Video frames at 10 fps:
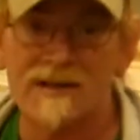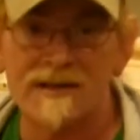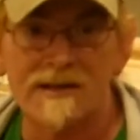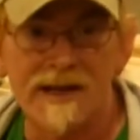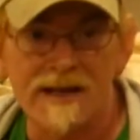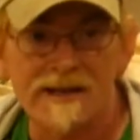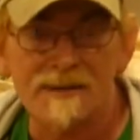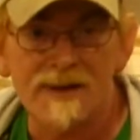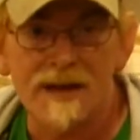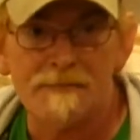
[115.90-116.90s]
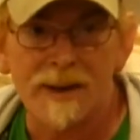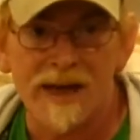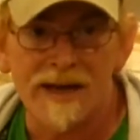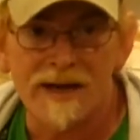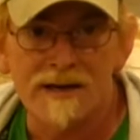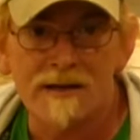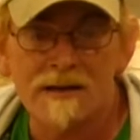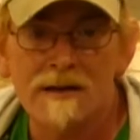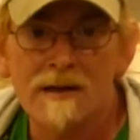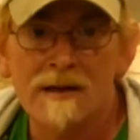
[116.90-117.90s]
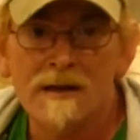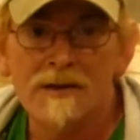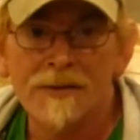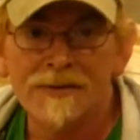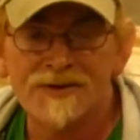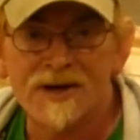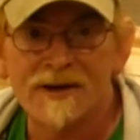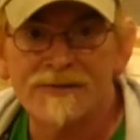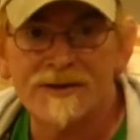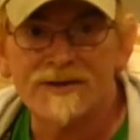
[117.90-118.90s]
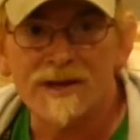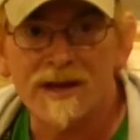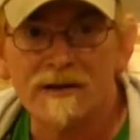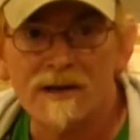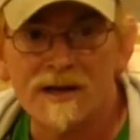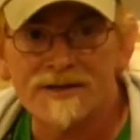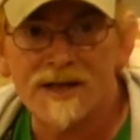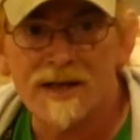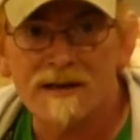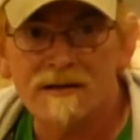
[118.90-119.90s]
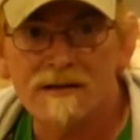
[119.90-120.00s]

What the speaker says: this needs to be a painted surface and glossy,